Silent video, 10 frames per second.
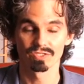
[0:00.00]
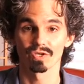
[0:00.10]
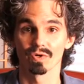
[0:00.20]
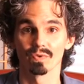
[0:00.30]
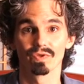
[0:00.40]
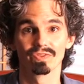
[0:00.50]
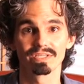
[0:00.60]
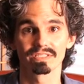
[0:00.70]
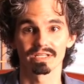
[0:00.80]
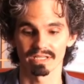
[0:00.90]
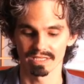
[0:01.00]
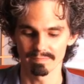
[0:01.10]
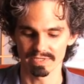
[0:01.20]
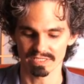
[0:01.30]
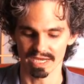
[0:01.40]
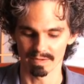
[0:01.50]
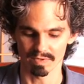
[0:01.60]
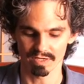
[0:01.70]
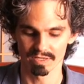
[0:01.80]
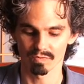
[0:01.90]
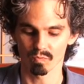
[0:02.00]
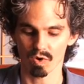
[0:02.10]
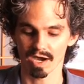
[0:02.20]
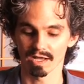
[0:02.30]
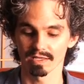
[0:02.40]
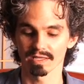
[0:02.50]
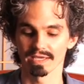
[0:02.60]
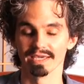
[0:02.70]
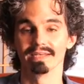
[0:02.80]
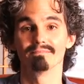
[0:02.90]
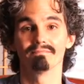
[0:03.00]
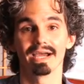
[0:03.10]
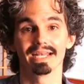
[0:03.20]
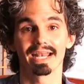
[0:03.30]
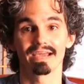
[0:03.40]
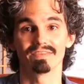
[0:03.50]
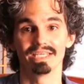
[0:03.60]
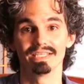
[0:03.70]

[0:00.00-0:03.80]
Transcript: So this little Olympus camera, while it might not have the